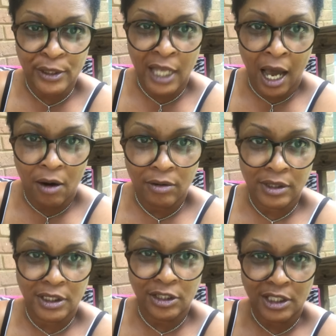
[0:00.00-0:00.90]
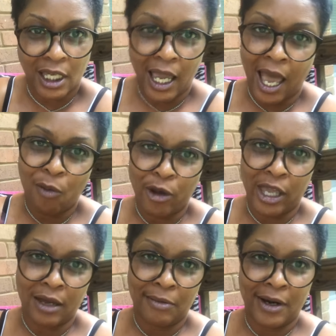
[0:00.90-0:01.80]
Talk, did you see how
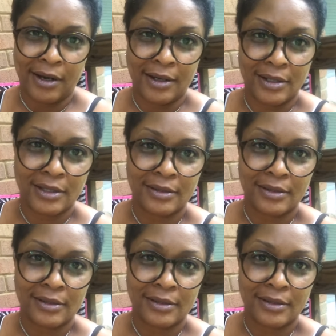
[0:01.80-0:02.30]
weird it was?